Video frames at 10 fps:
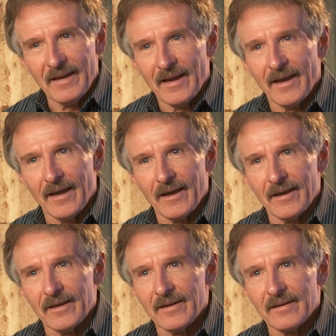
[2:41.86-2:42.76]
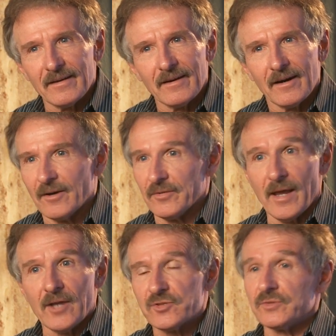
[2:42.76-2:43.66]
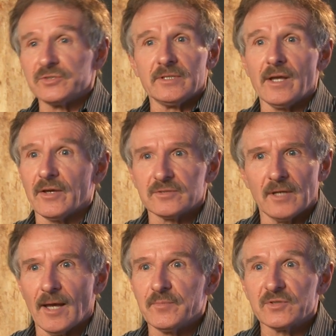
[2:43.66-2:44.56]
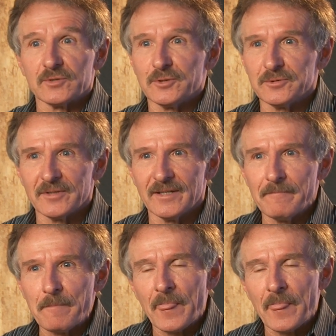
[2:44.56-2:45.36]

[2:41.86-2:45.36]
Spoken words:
And the answer is yes, absolutely.